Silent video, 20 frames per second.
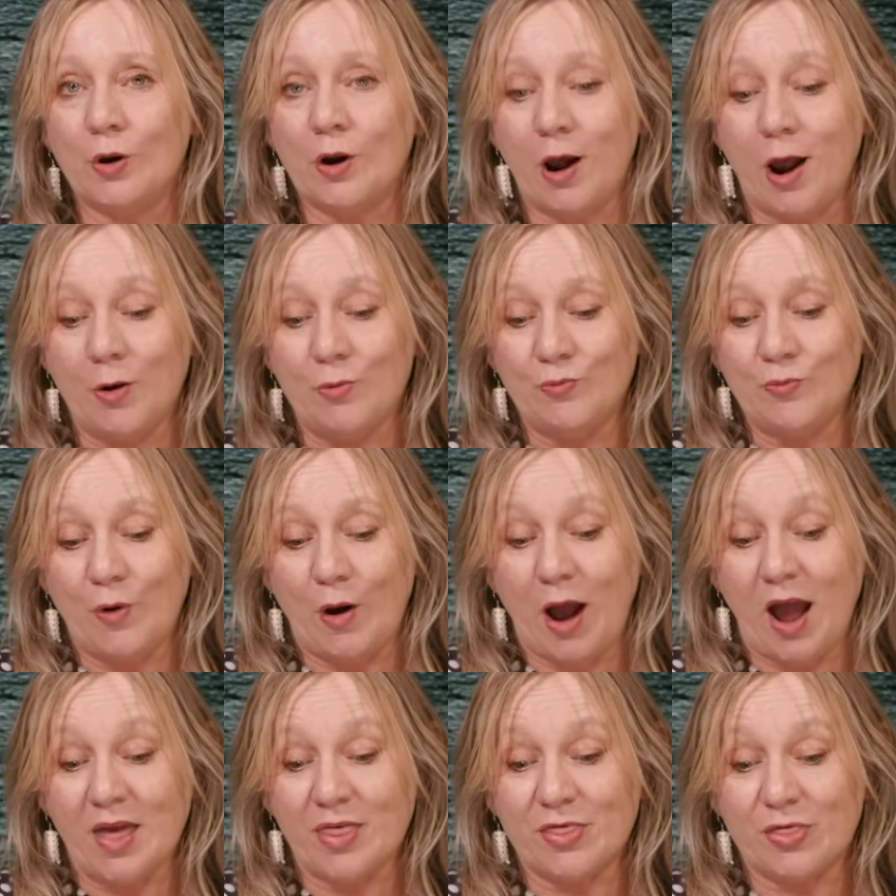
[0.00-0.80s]
what
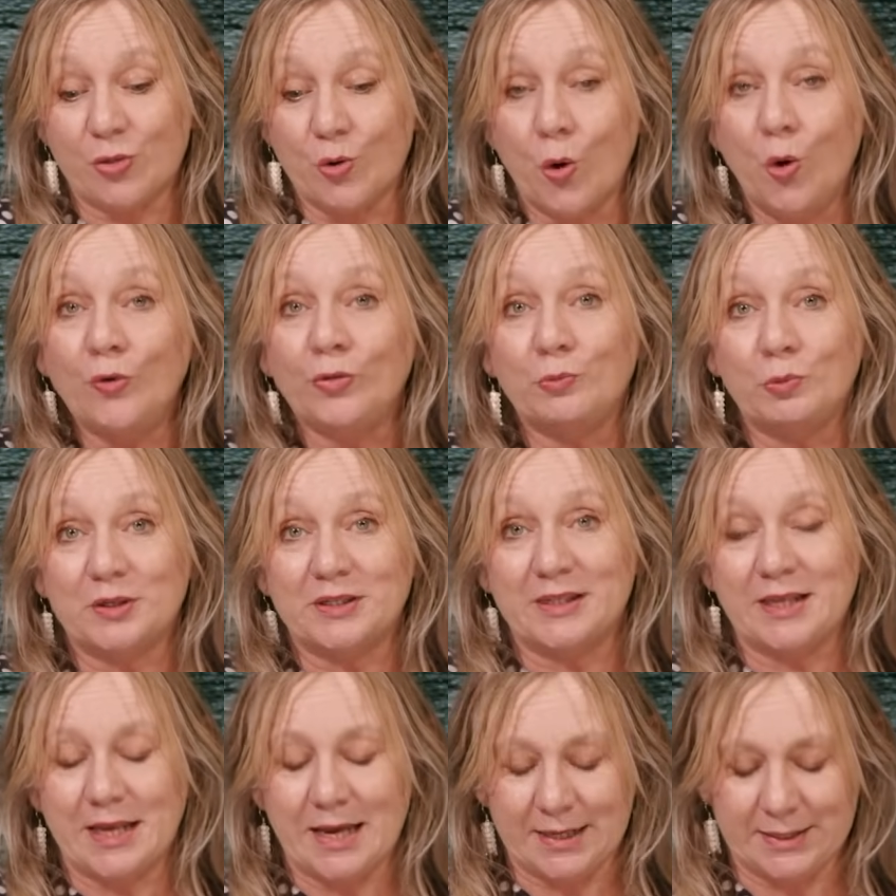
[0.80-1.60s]
I thought
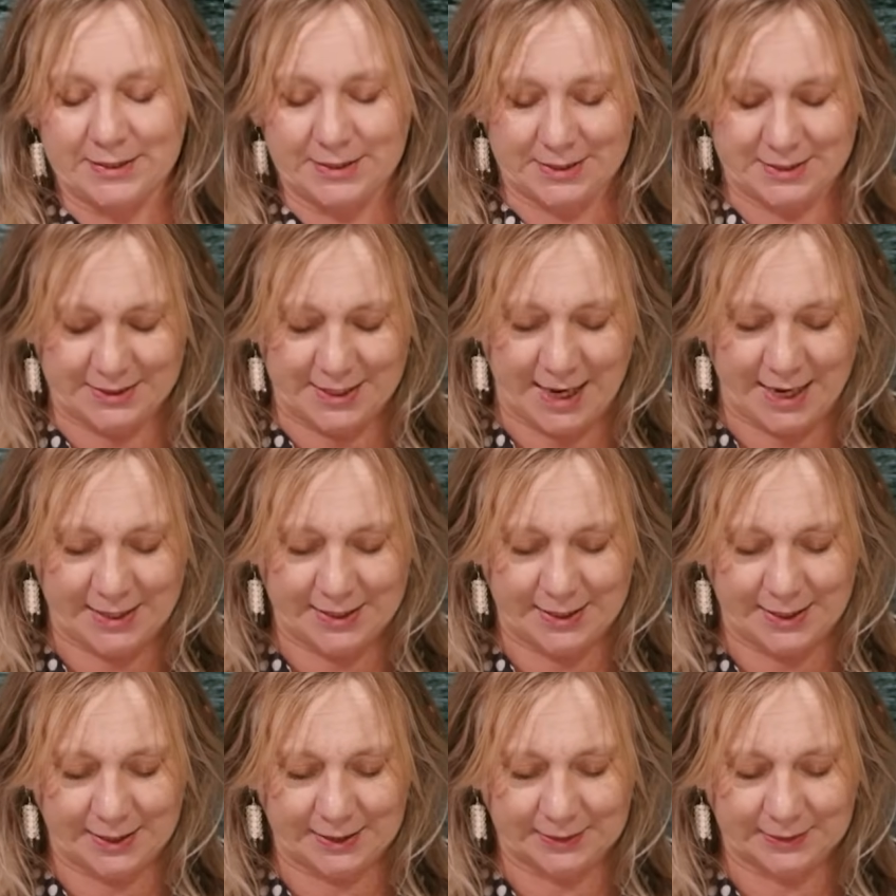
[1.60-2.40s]
was the
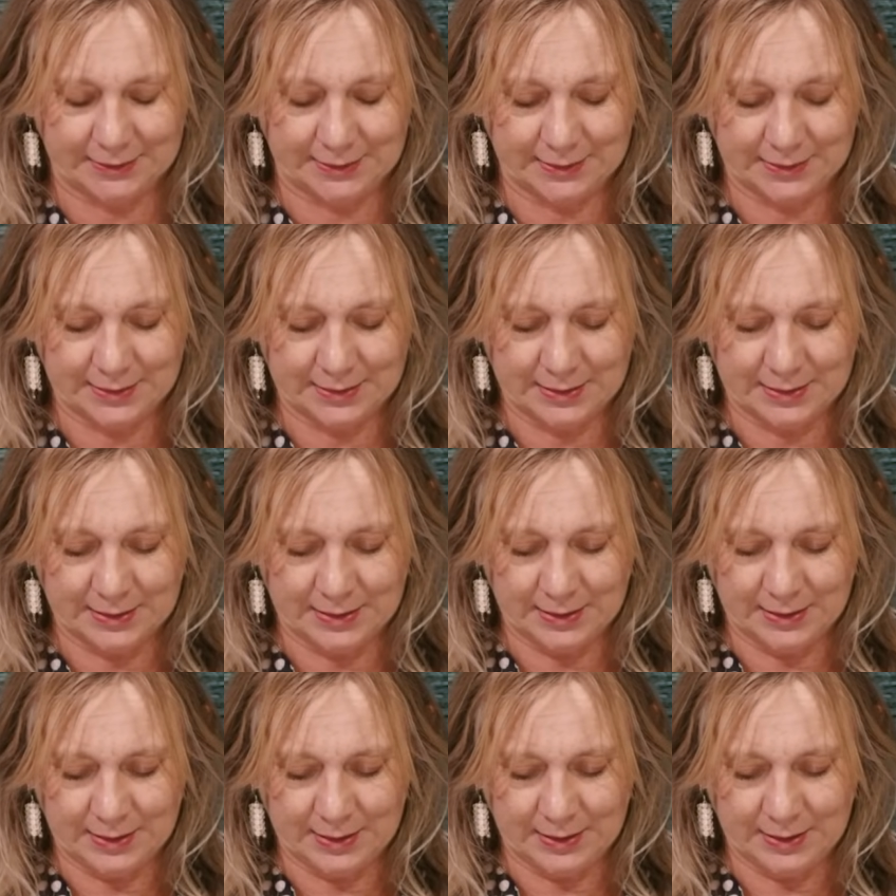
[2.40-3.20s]
understanding.
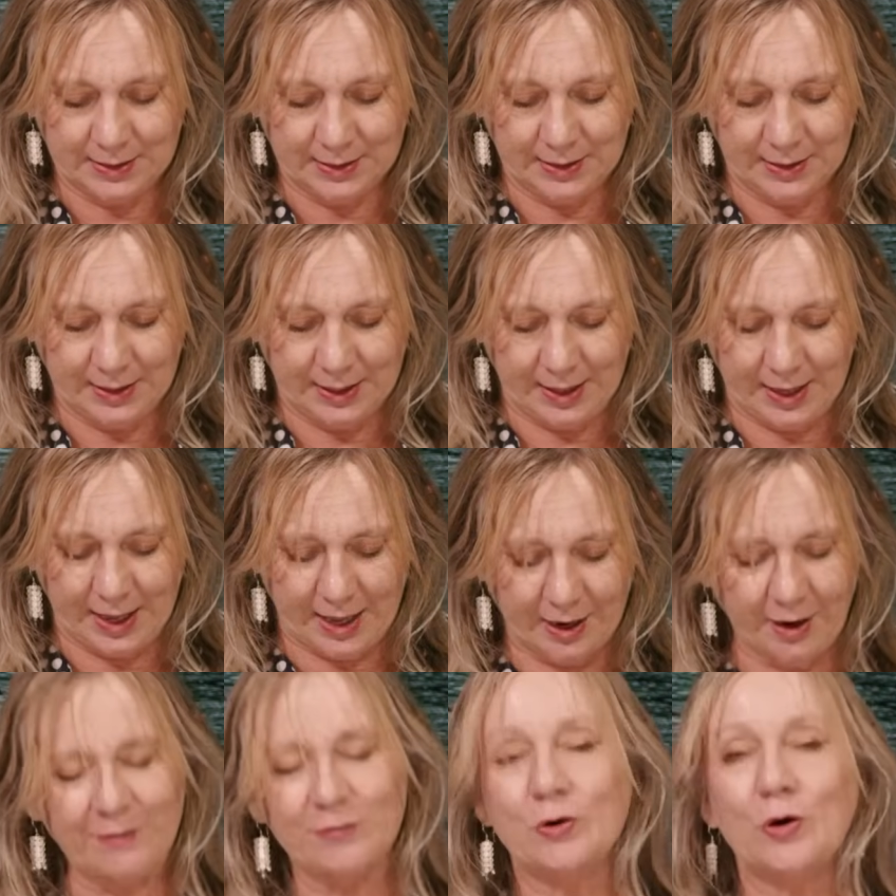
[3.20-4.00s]

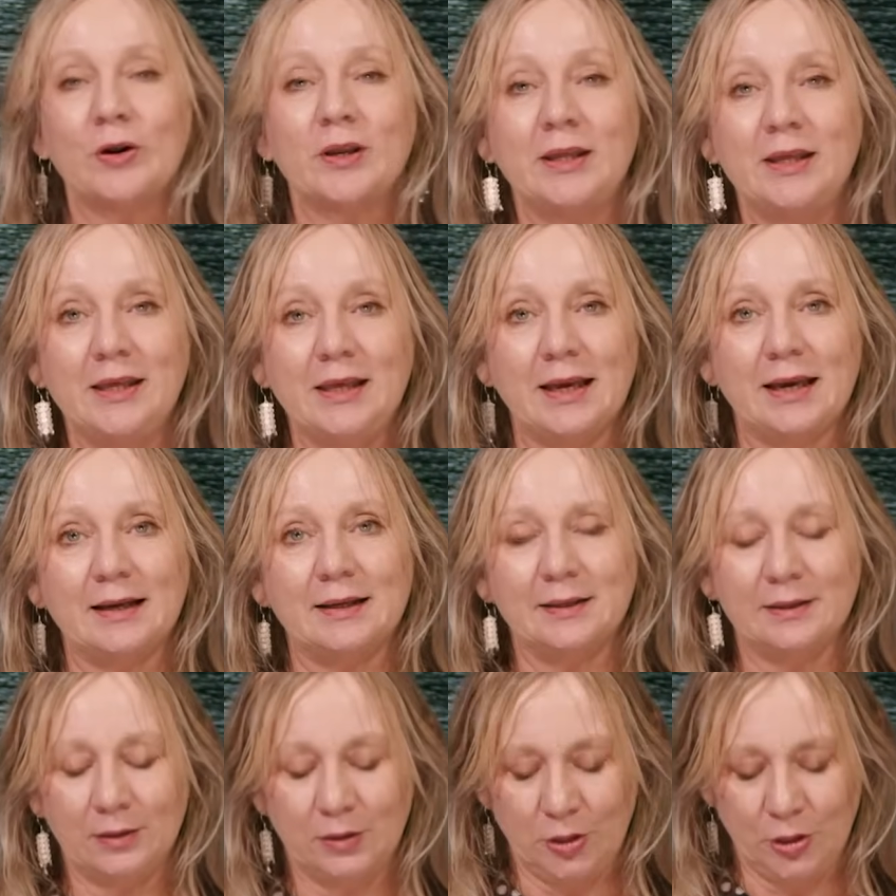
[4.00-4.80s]
And I've got
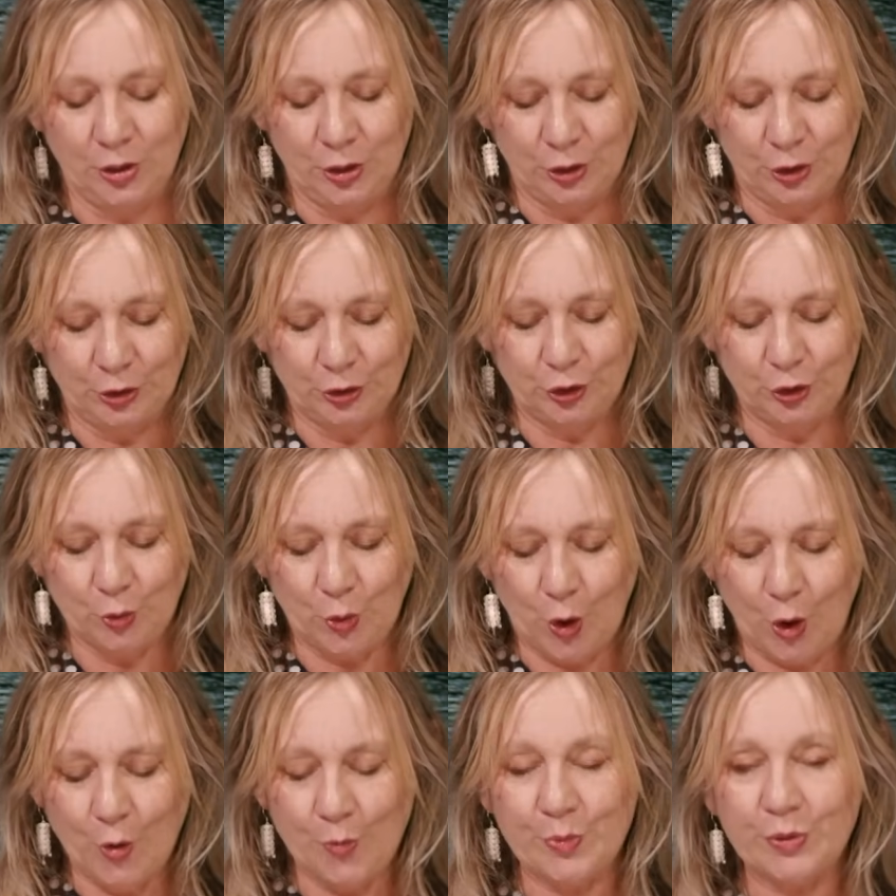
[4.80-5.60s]
here,
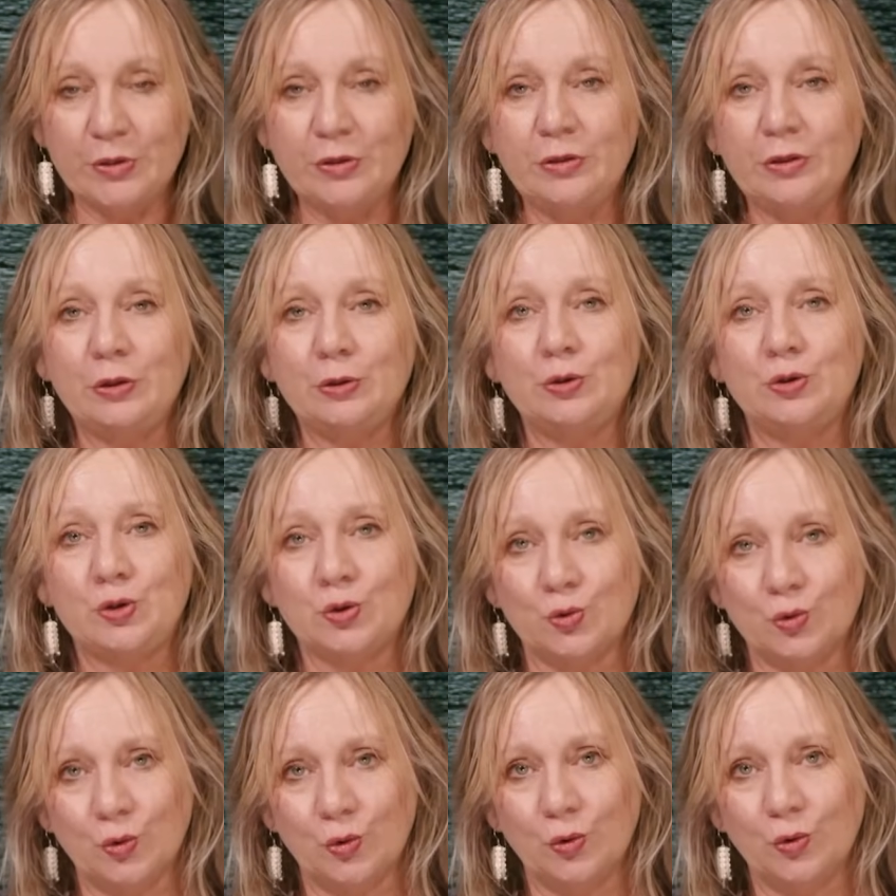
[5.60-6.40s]
you open the
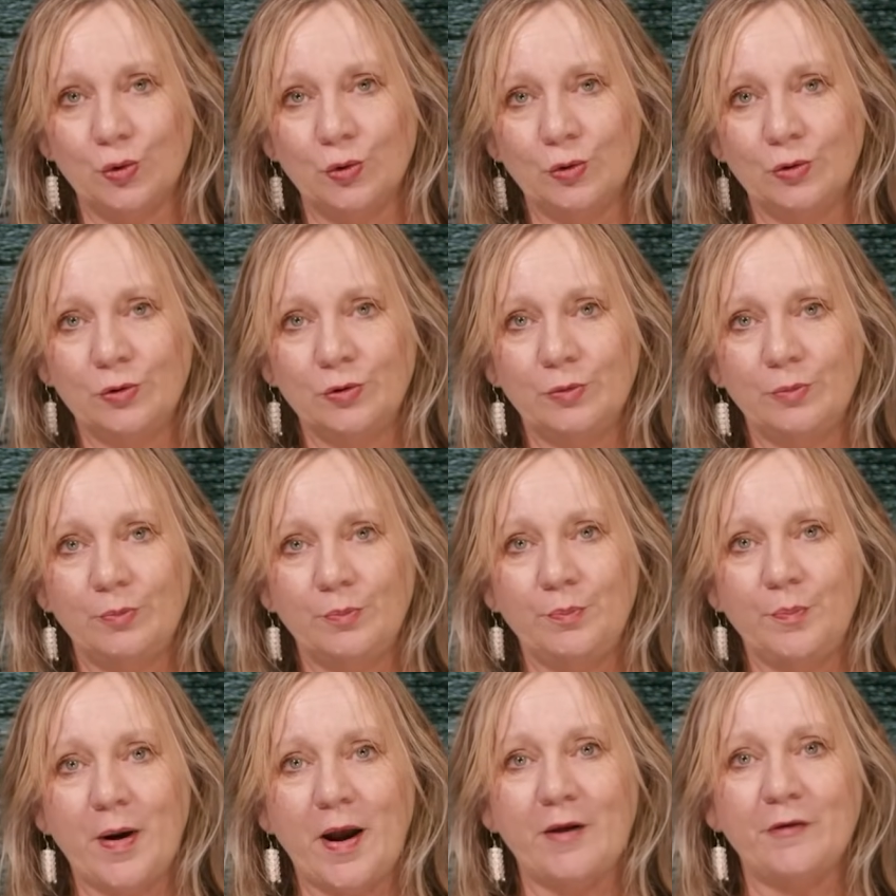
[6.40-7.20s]
door
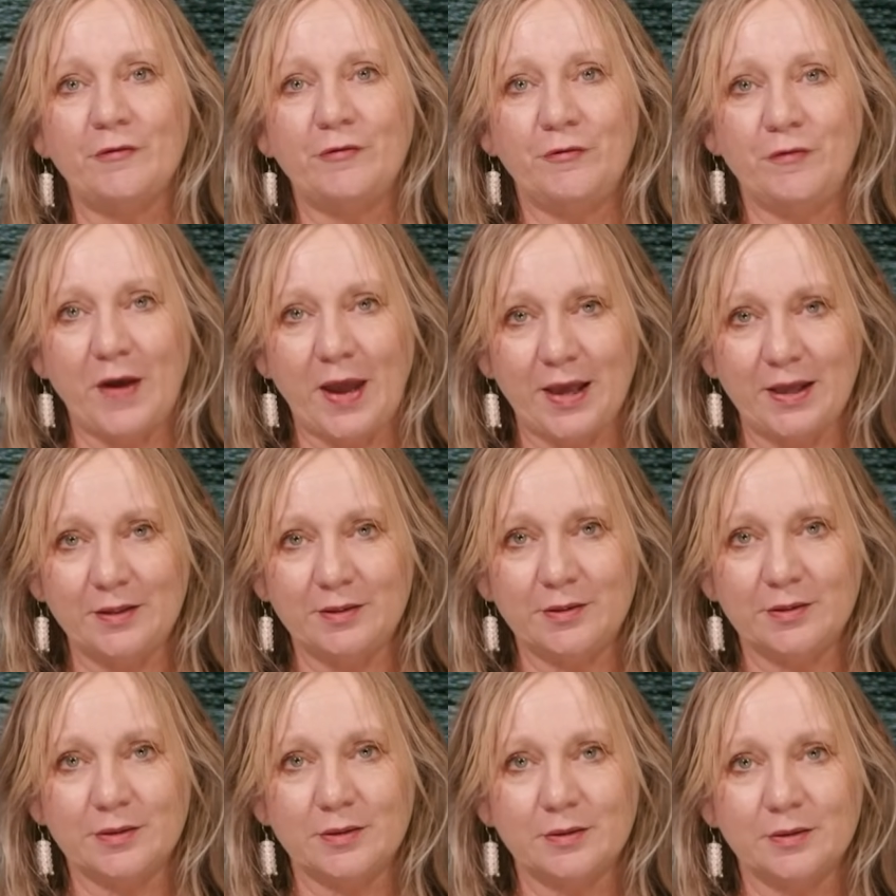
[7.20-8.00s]
by
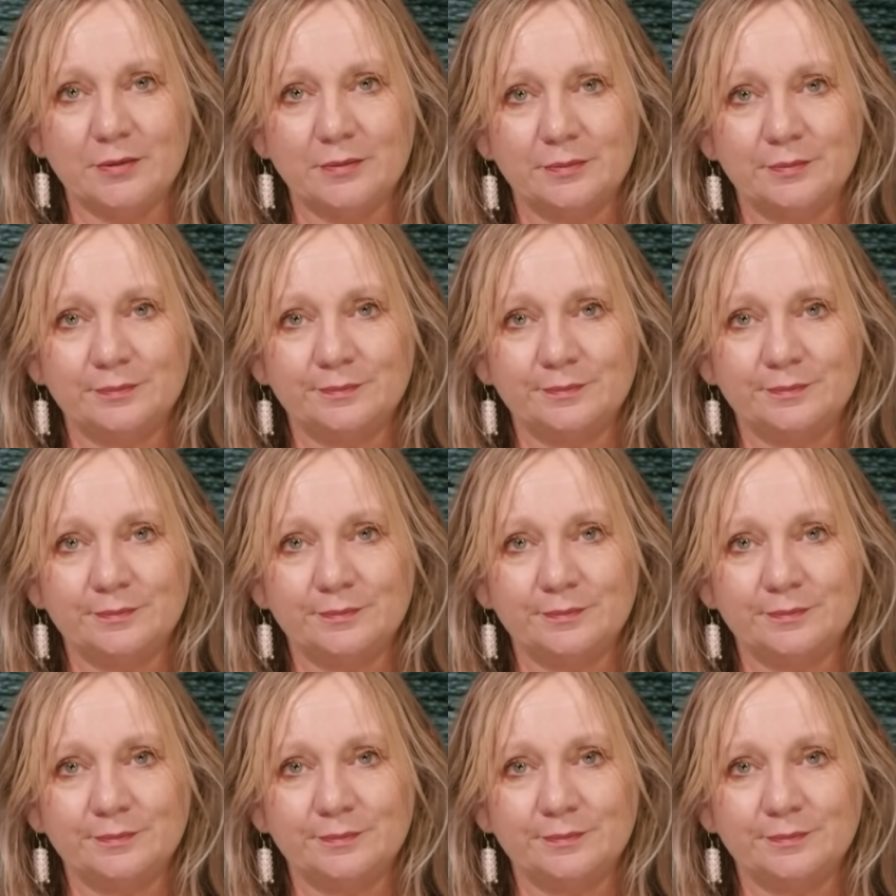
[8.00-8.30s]
faith.